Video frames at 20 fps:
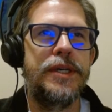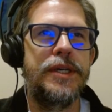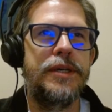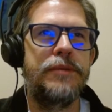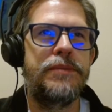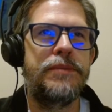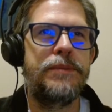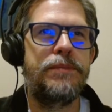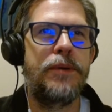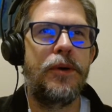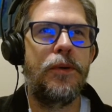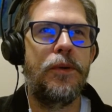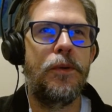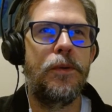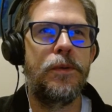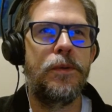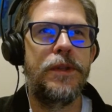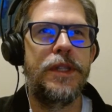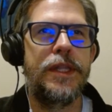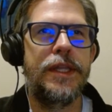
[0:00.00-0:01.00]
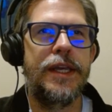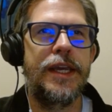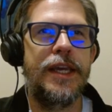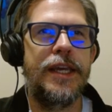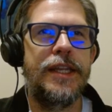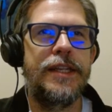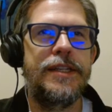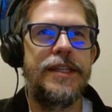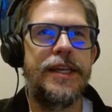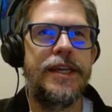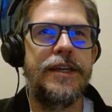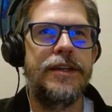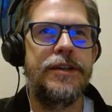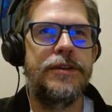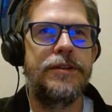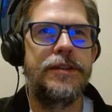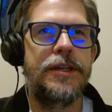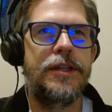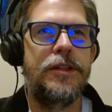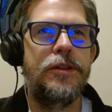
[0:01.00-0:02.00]
Be bold and dare
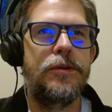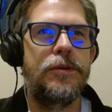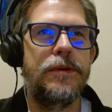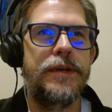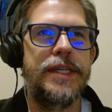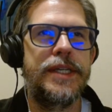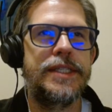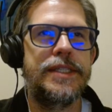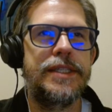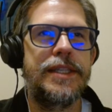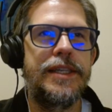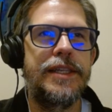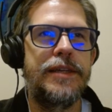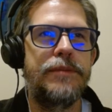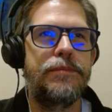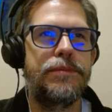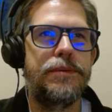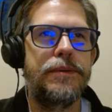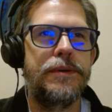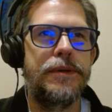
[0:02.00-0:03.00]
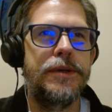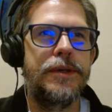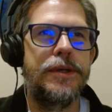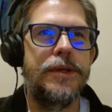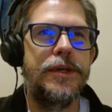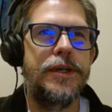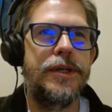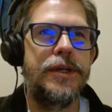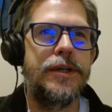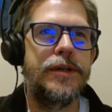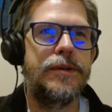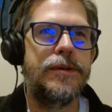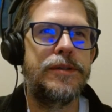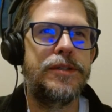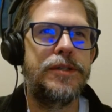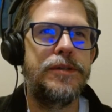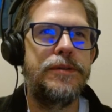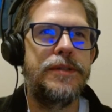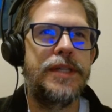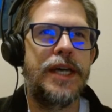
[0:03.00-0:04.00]
the glorious leap, or
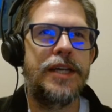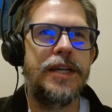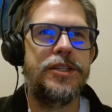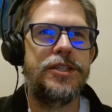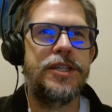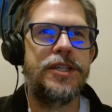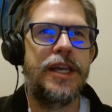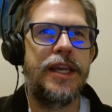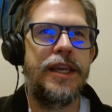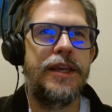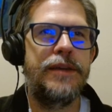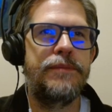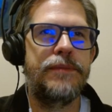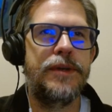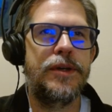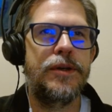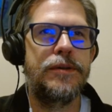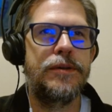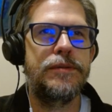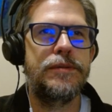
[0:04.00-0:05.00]
to thy shame go